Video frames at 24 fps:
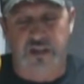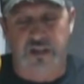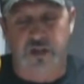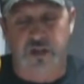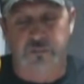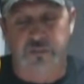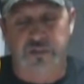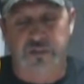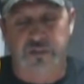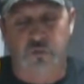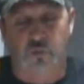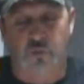Paine
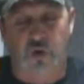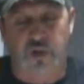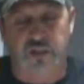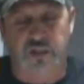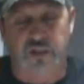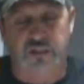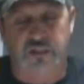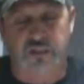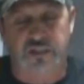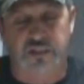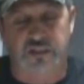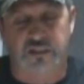accompanied
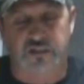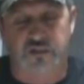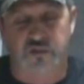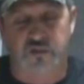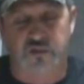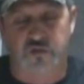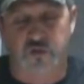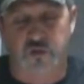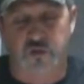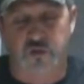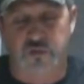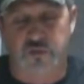Washington
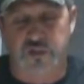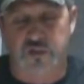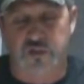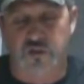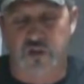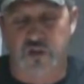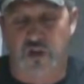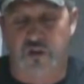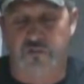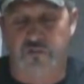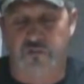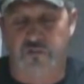and his
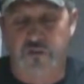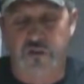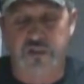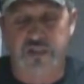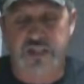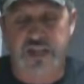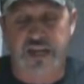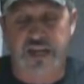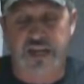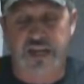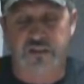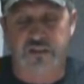troops and saw
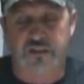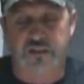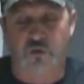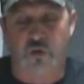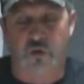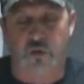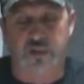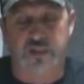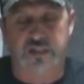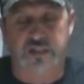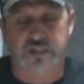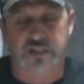firsthand
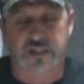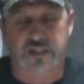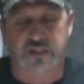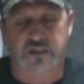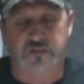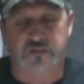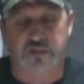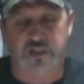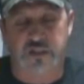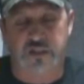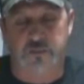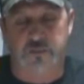the growing
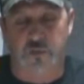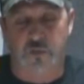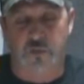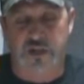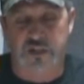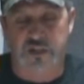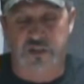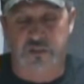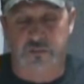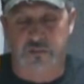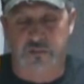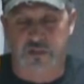sense of
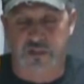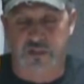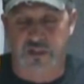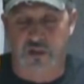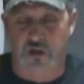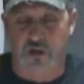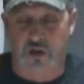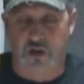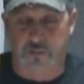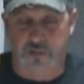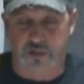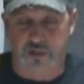desperation
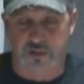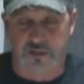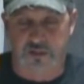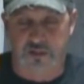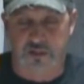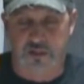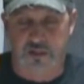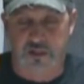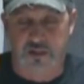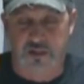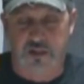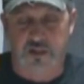among the
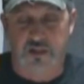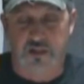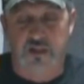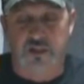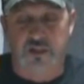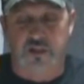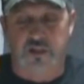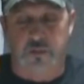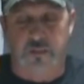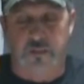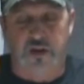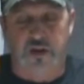army.
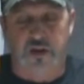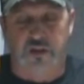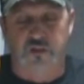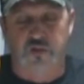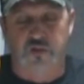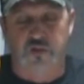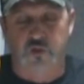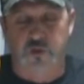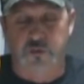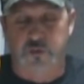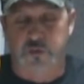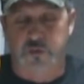The
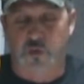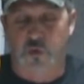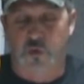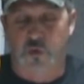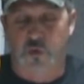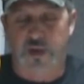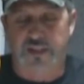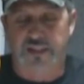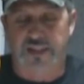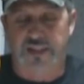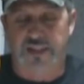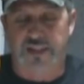American troops
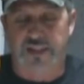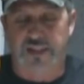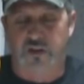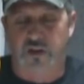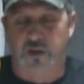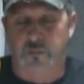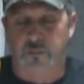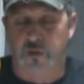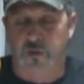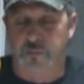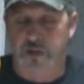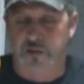were greatly
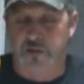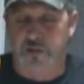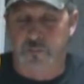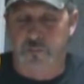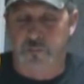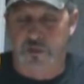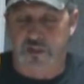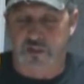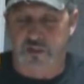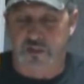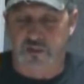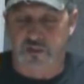outnumbered
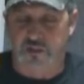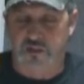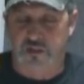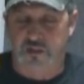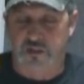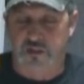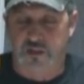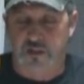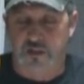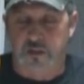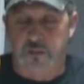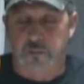by the
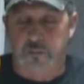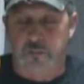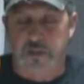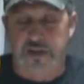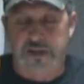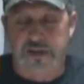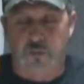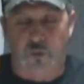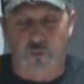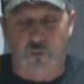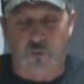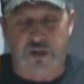British.
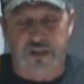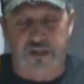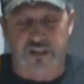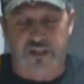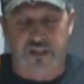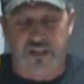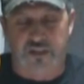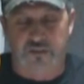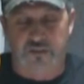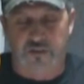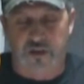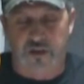Many were
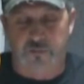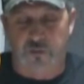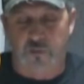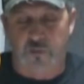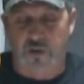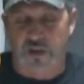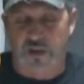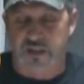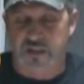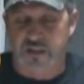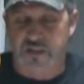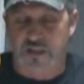ready to give
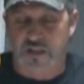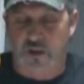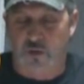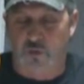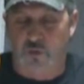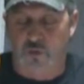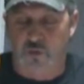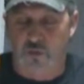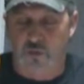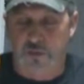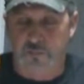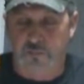up and
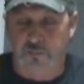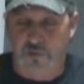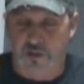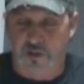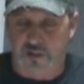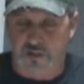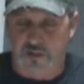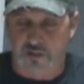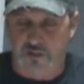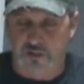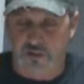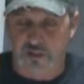reconcile with
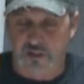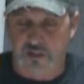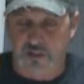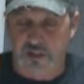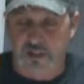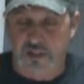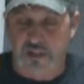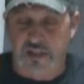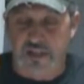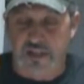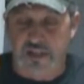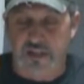Great Britain.
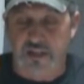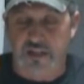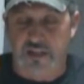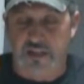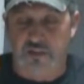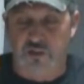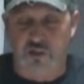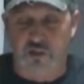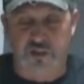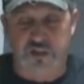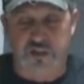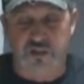
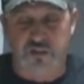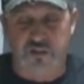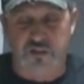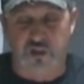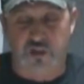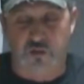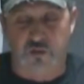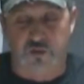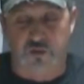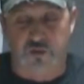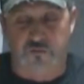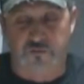It looked
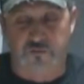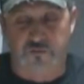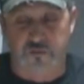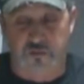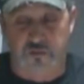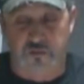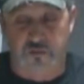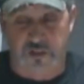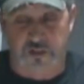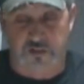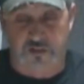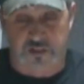as
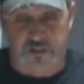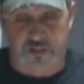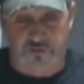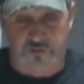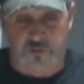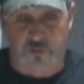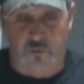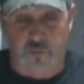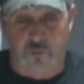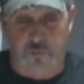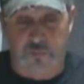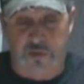
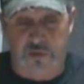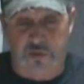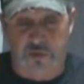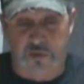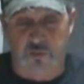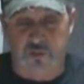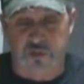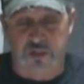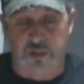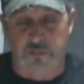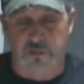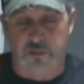if the
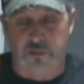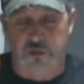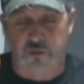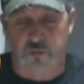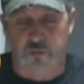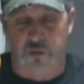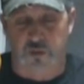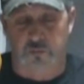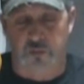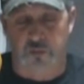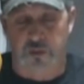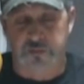rebellion was
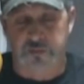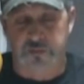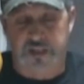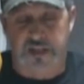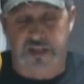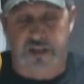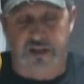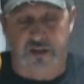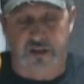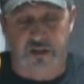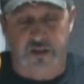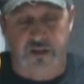coming to an
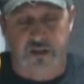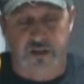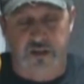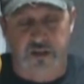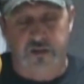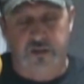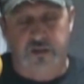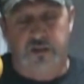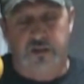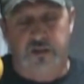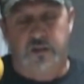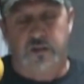abrupt end.